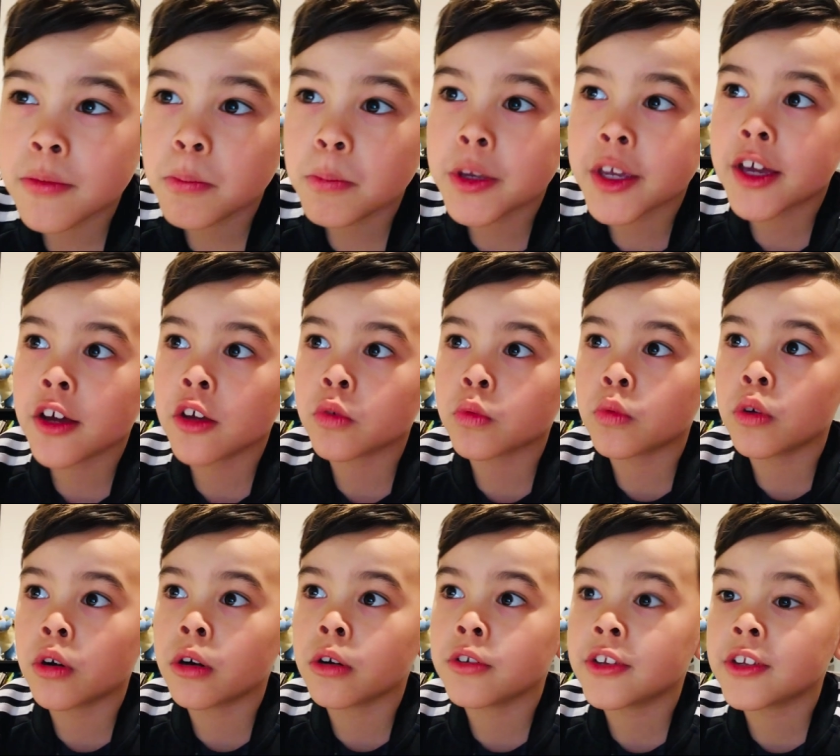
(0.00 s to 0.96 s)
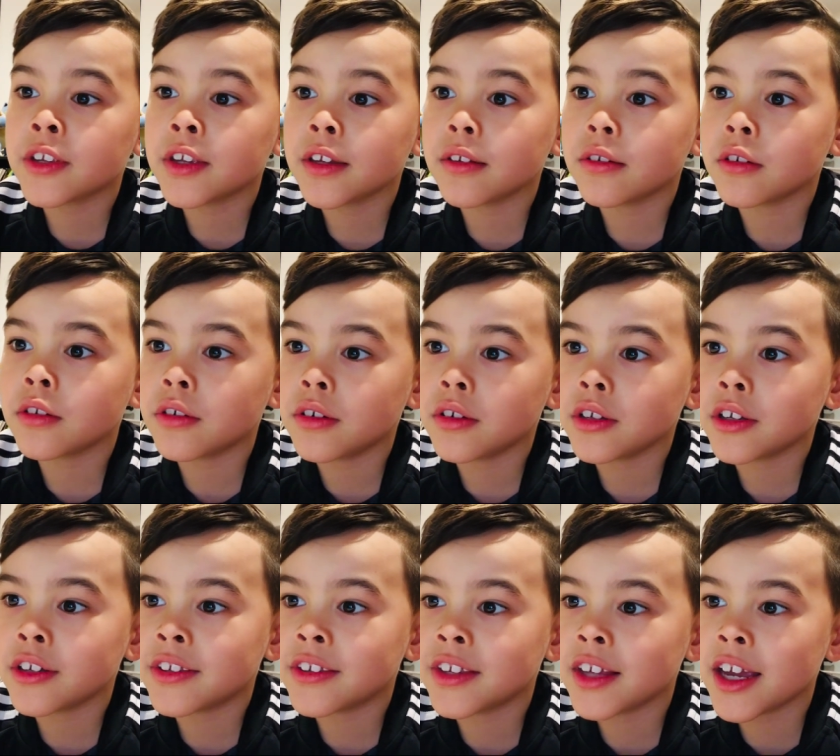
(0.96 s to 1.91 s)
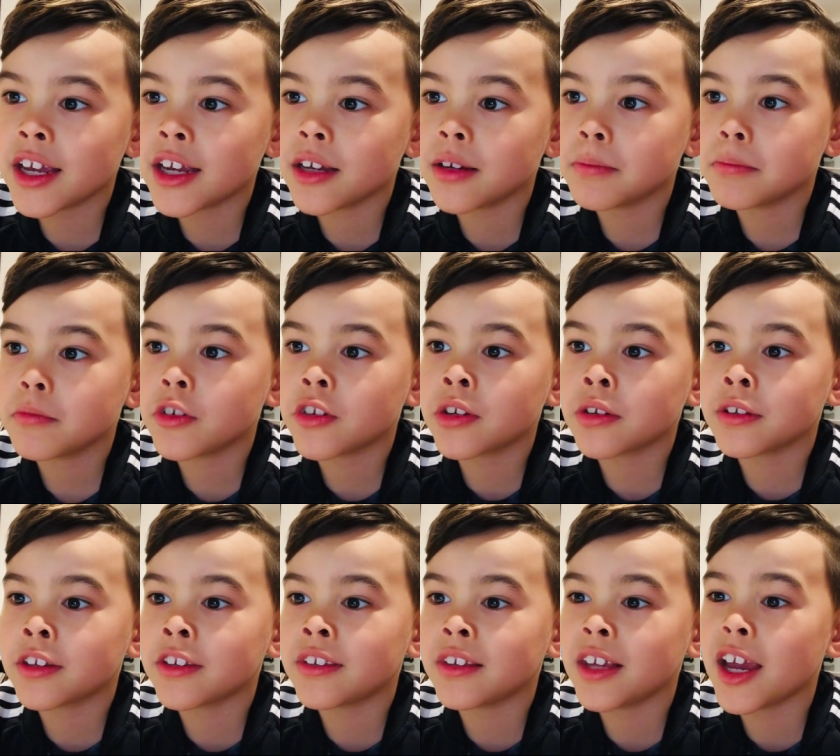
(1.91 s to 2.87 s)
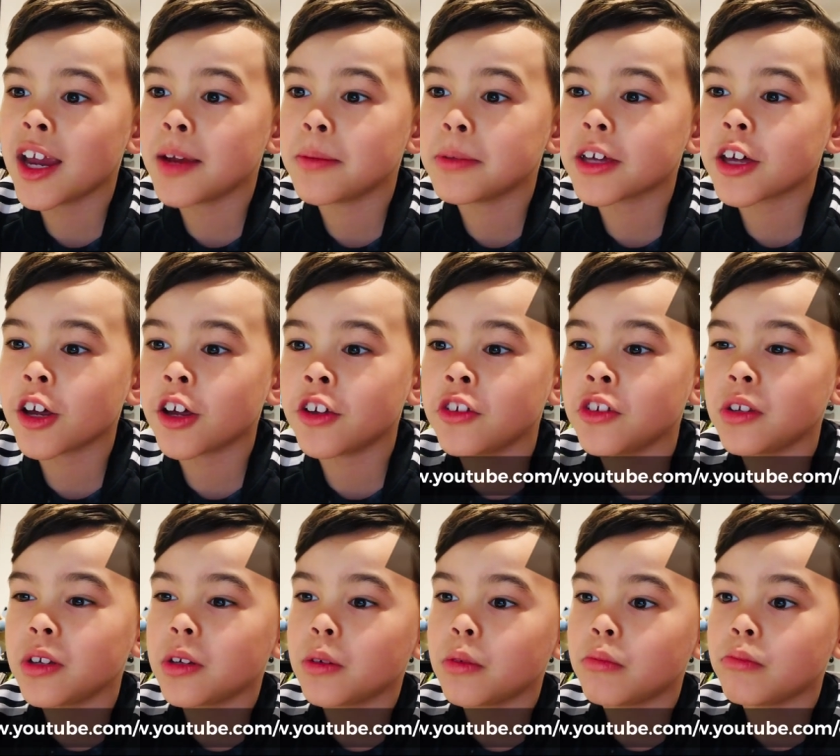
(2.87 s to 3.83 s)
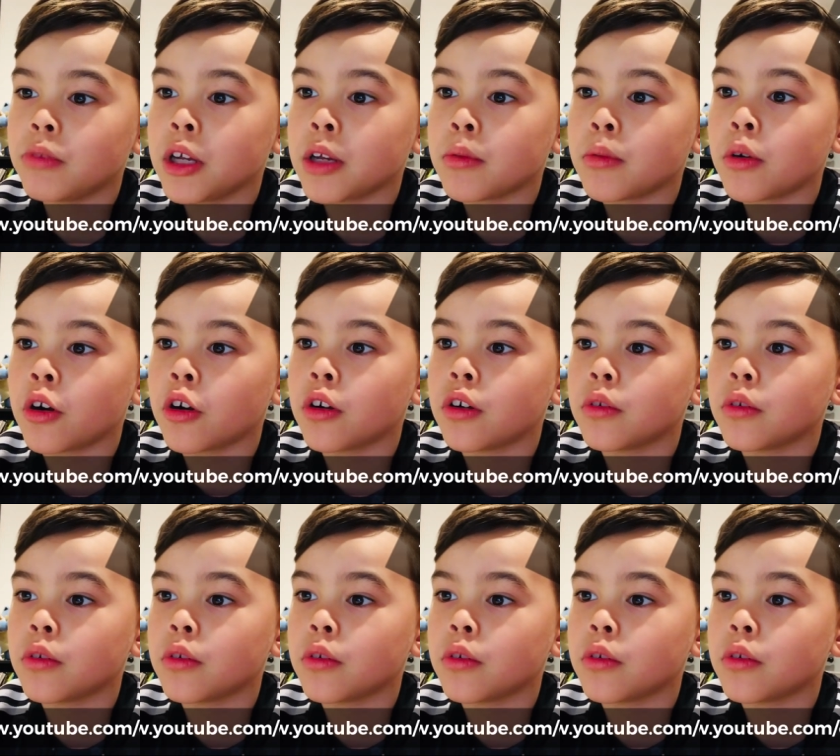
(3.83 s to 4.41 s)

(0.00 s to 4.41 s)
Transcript: because we're still the same. We're still the same because we were